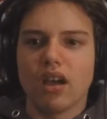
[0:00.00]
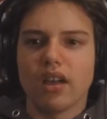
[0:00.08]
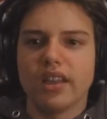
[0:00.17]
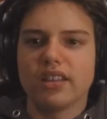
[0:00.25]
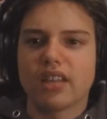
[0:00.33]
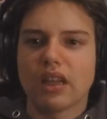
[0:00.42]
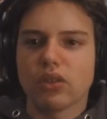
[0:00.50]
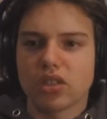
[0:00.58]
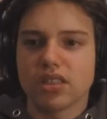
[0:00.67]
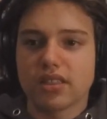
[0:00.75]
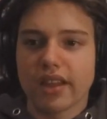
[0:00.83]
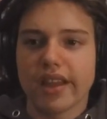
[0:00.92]

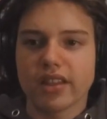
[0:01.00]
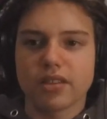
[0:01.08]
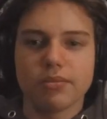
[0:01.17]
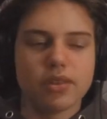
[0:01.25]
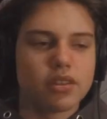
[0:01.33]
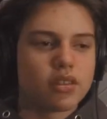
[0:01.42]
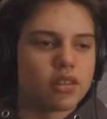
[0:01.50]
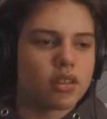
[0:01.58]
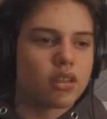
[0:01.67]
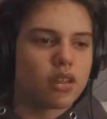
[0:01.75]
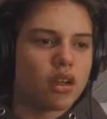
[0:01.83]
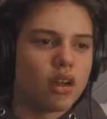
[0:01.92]
intelligence dance
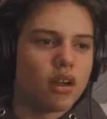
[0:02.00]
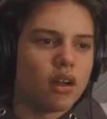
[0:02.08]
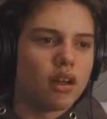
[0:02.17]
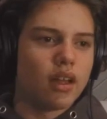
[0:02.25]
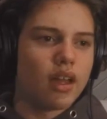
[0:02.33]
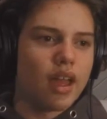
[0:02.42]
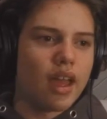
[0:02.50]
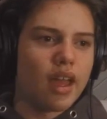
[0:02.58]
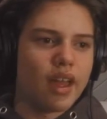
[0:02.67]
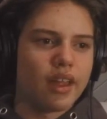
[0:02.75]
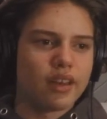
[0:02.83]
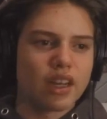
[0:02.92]
music
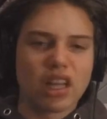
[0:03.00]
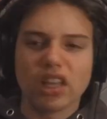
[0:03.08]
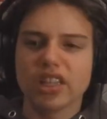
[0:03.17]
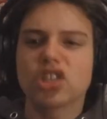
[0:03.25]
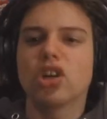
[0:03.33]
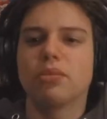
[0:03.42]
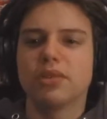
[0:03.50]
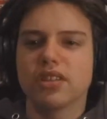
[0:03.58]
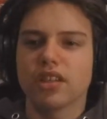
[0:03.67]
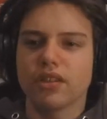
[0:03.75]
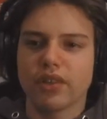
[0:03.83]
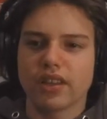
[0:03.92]
and glitch hop and
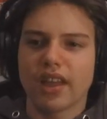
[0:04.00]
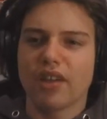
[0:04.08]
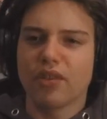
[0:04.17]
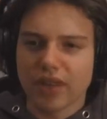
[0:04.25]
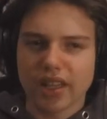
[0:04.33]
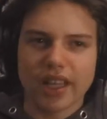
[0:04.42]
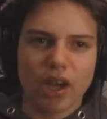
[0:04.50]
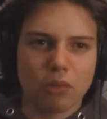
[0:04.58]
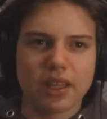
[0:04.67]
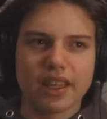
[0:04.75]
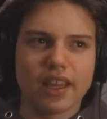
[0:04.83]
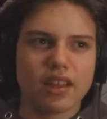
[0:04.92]
stuff like that. It really helped
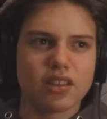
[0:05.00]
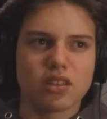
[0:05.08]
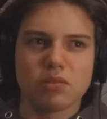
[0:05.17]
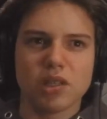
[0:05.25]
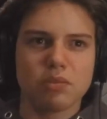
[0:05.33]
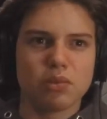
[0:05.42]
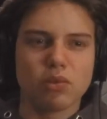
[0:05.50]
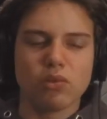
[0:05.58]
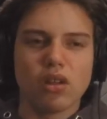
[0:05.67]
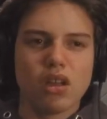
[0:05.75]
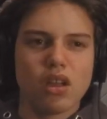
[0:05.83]
me get into people